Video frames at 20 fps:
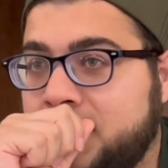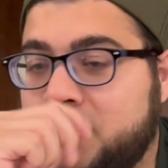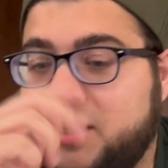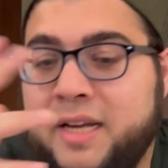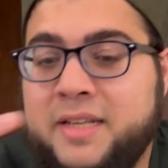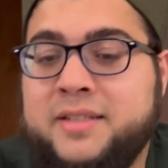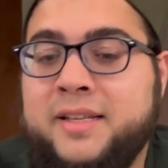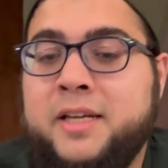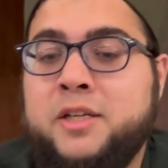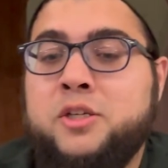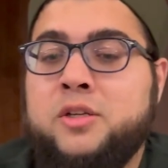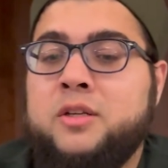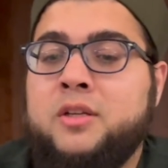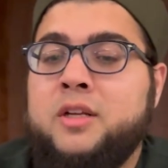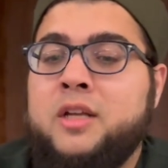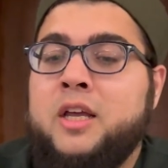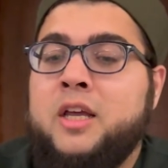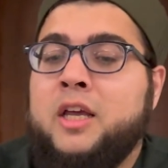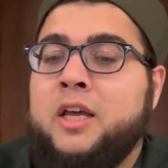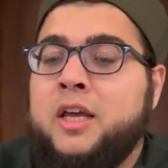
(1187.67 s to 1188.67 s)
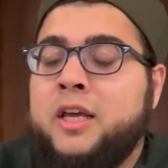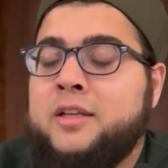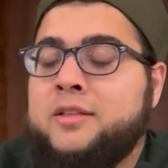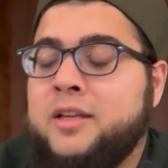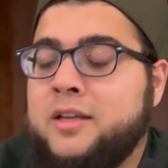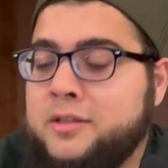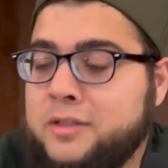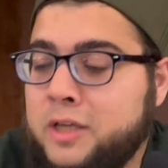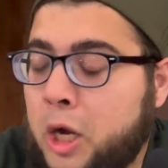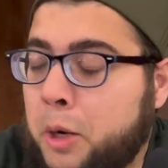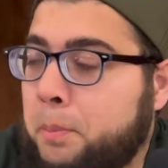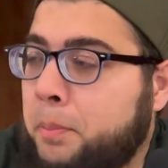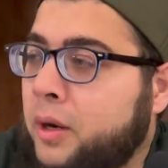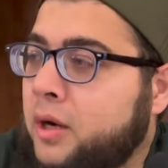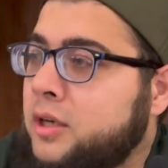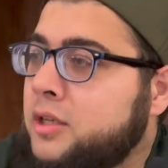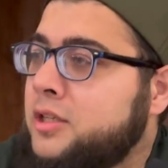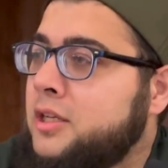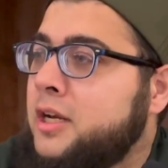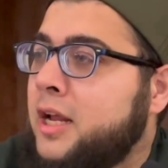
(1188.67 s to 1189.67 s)
Translation, he says, a
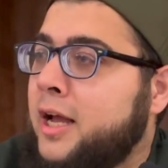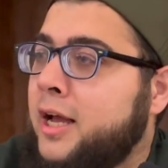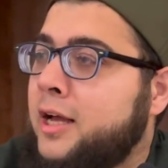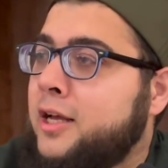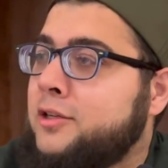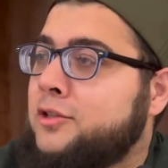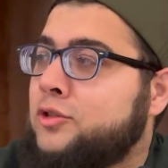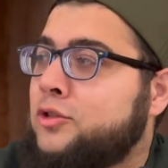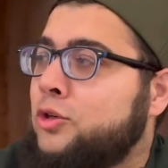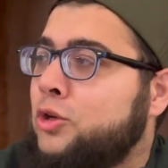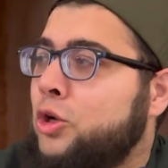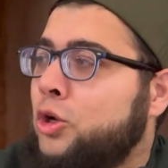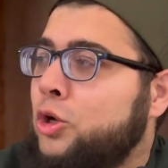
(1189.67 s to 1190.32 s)
person has